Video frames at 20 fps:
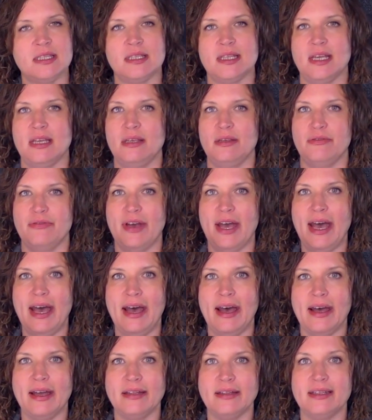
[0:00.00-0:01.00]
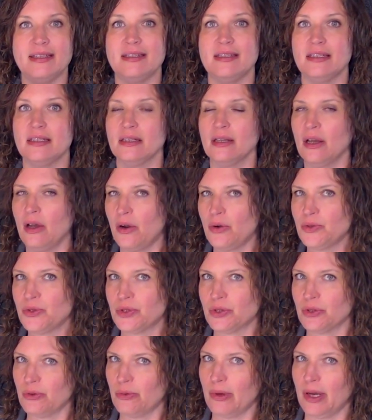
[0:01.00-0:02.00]
that you've had that didn't go
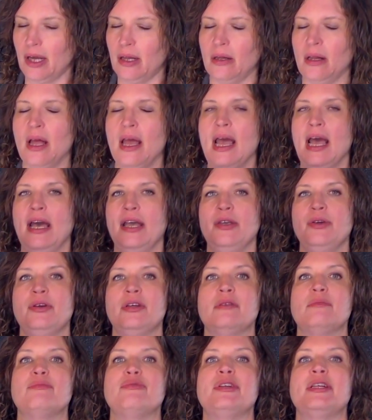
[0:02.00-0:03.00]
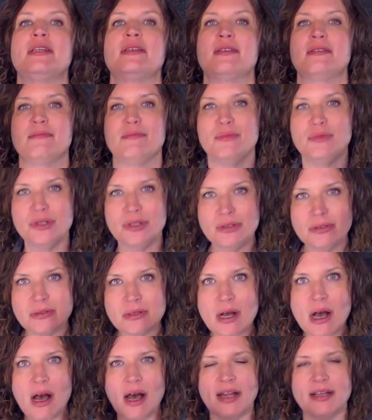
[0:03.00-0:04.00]
so well, how you can bring some new
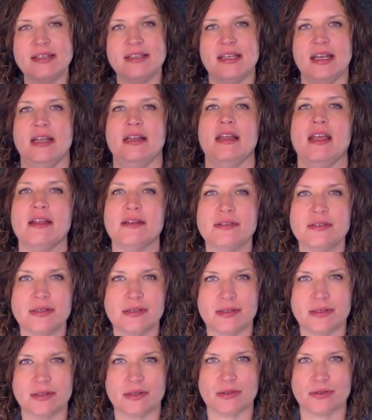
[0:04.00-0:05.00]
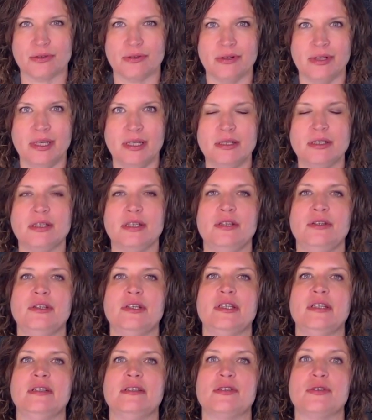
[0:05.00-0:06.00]
content into the story
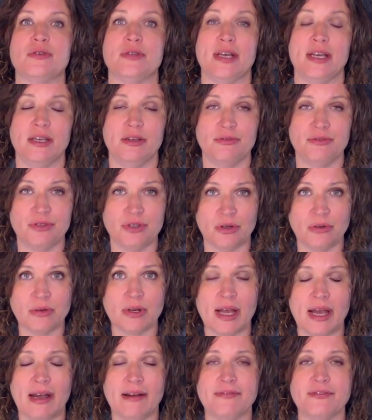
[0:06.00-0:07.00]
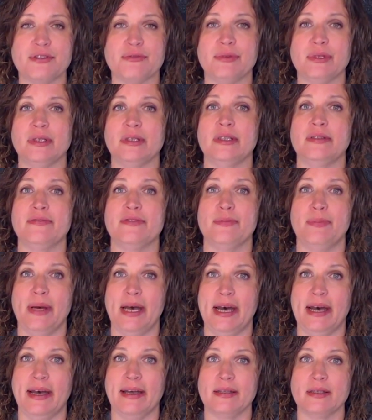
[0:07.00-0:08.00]
so that you don't have to relive the
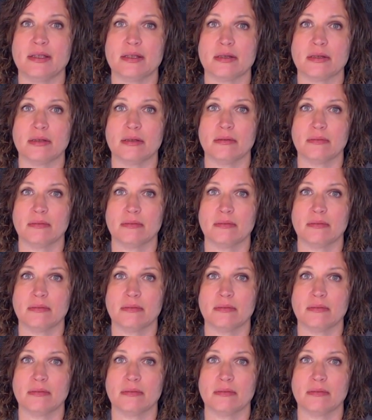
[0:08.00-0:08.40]
past.